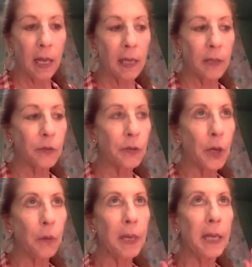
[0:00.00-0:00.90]
is
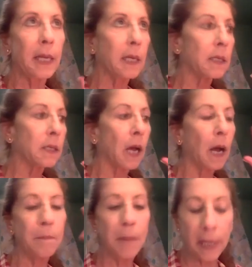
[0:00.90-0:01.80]
there is a
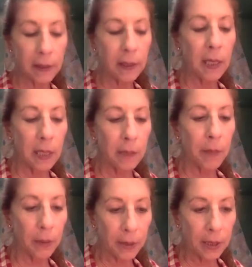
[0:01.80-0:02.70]
myth in
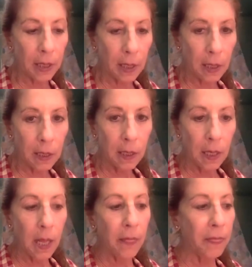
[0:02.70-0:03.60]
America
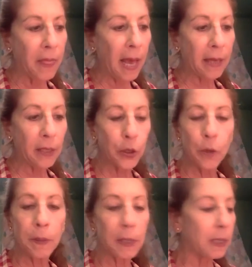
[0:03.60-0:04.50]
that
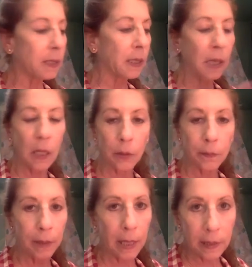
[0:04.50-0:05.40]
Cuba is a
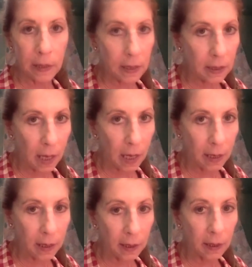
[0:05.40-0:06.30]
colorblind
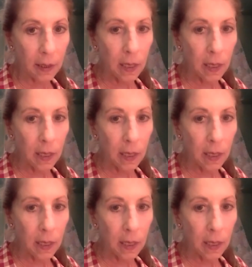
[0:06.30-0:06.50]
society.